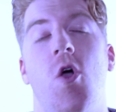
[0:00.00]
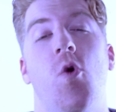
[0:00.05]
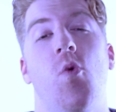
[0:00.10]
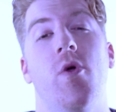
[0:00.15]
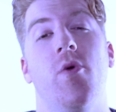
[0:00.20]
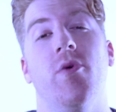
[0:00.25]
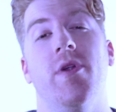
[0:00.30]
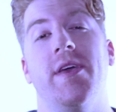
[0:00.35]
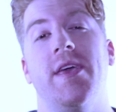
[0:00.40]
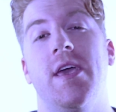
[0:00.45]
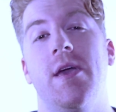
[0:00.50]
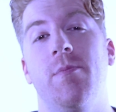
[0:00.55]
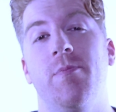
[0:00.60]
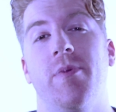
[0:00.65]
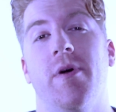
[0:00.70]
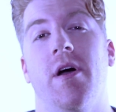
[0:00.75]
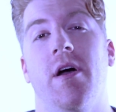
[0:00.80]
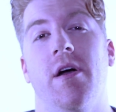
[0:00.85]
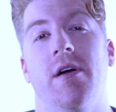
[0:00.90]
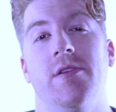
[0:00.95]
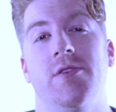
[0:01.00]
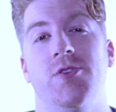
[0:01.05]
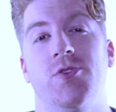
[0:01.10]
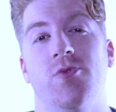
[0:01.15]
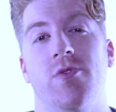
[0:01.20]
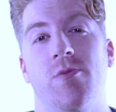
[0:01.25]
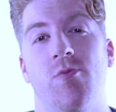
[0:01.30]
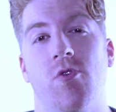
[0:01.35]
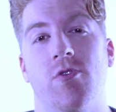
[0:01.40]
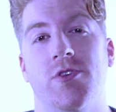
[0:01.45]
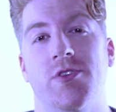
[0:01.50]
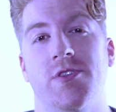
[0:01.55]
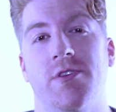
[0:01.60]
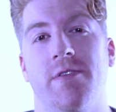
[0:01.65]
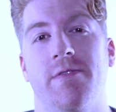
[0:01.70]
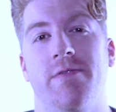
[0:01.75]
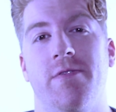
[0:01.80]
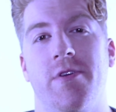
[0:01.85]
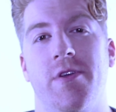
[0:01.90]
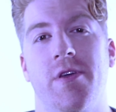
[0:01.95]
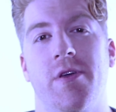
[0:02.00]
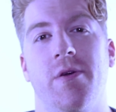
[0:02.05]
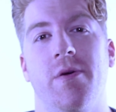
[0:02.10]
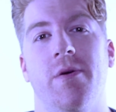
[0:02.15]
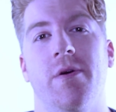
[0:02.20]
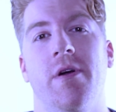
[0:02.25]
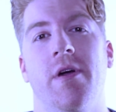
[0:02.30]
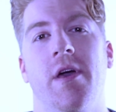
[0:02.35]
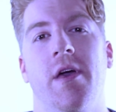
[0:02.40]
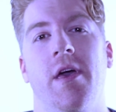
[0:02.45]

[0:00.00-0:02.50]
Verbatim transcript: We want to keep uh, doing more stuff for you